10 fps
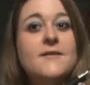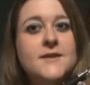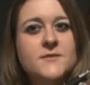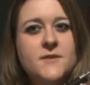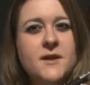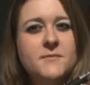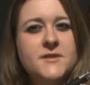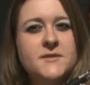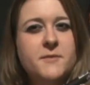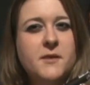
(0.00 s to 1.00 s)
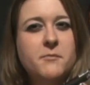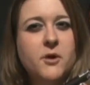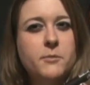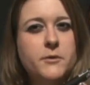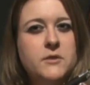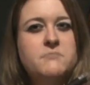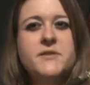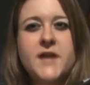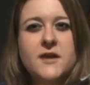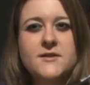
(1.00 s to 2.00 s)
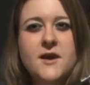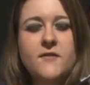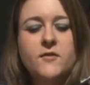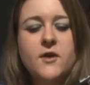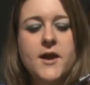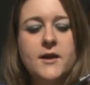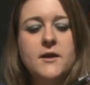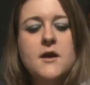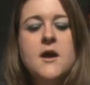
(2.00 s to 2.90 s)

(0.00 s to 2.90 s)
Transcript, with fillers: This one happens to be in purple, but they also have green.